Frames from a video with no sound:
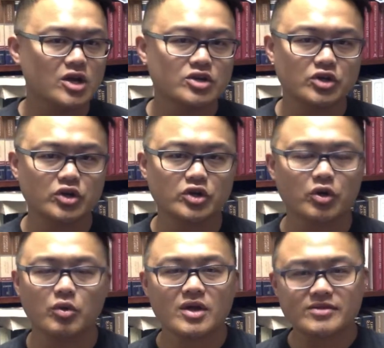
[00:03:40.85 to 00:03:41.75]
No, no,
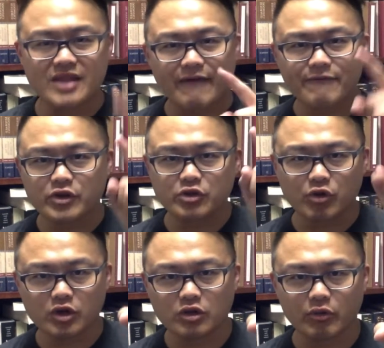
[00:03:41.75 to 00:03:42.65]
no, not for
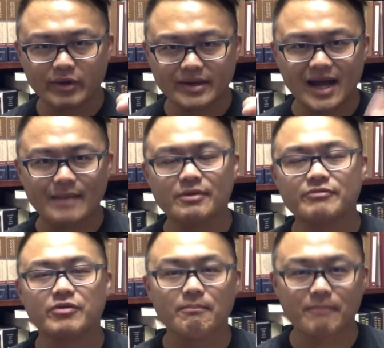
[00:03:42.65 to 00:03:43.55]
your glory, God, but
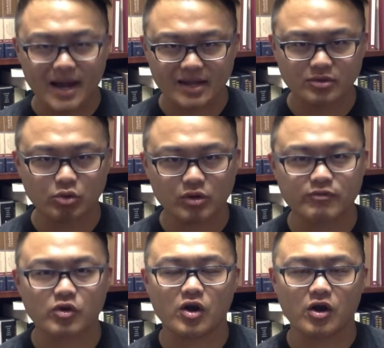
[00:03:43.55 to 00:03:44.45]
for my glory,
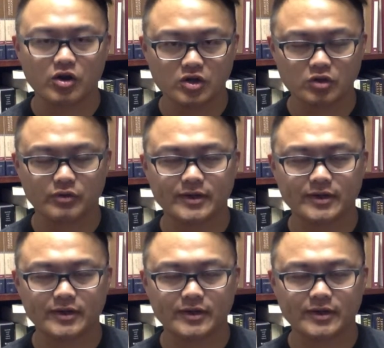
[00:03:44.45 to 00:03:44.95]
for our glory.